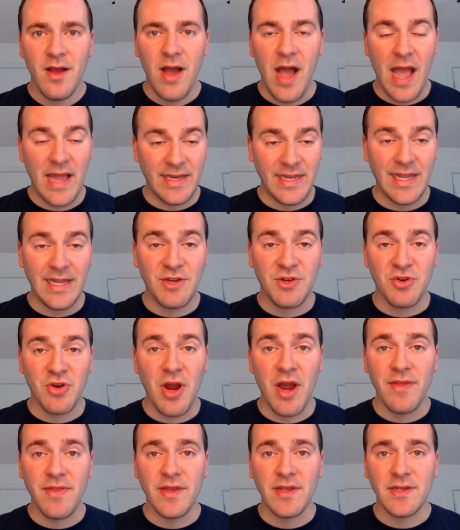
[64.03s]
did
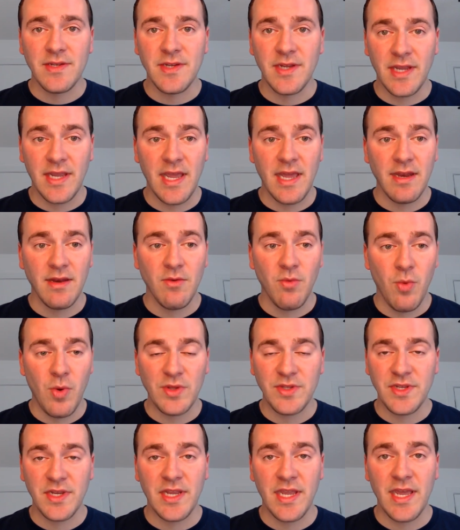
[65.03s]
try this
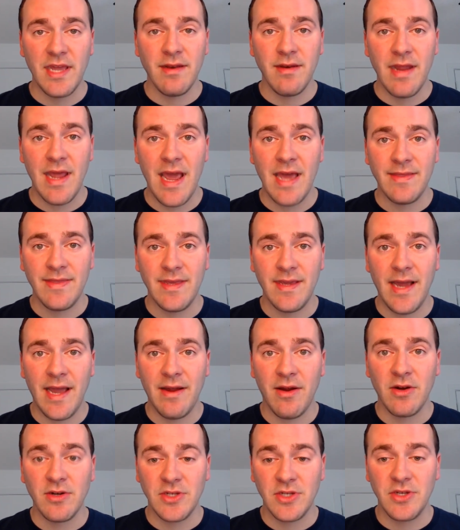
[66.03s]
once again at the
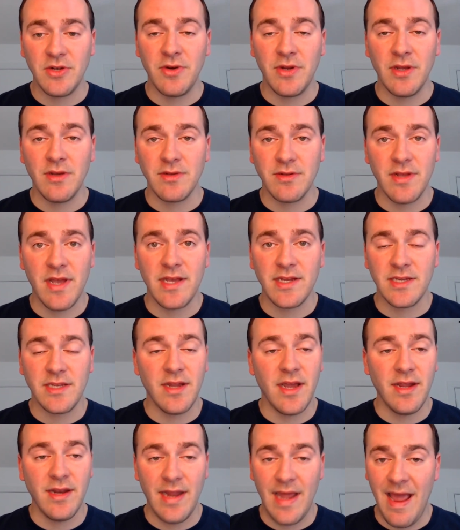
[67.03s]
iHeart Studios last
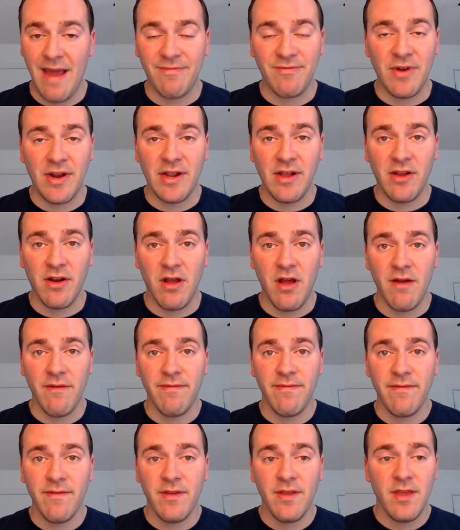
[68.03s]
night after I got off.
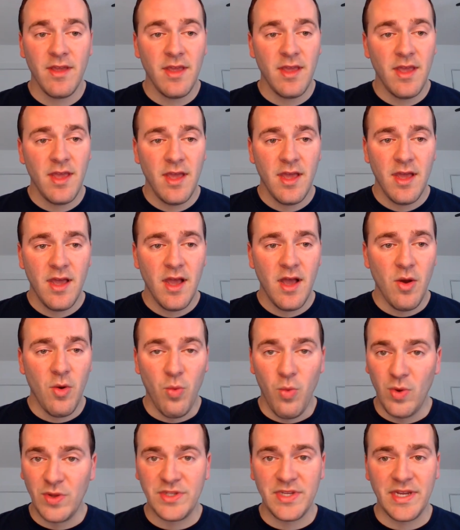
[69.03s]

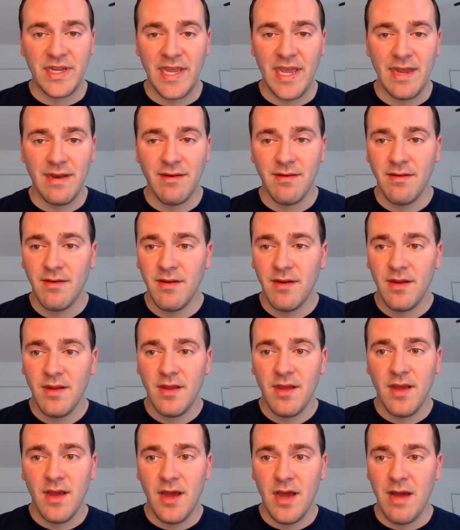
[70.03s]
Once again,
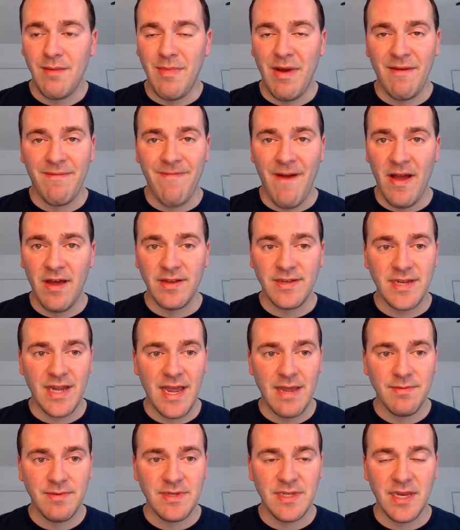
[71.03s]
my file
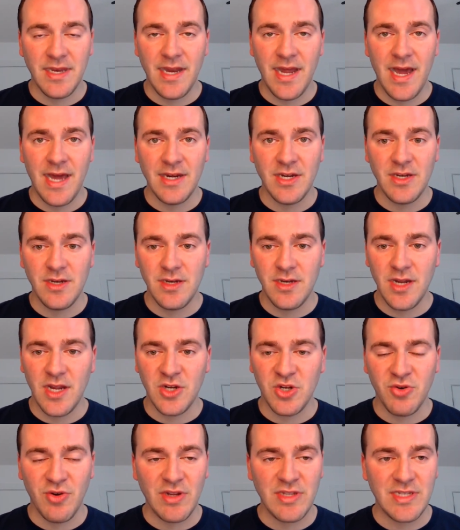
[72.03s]
types did not
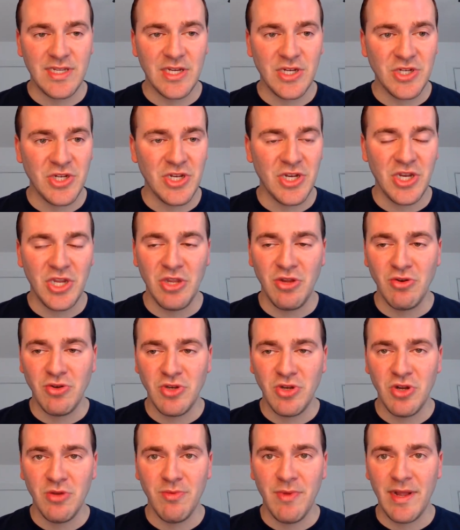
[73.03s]
transition to
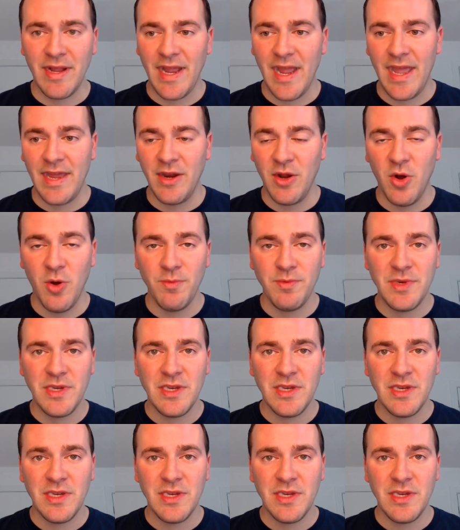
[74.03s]
YouTube like I had hoped,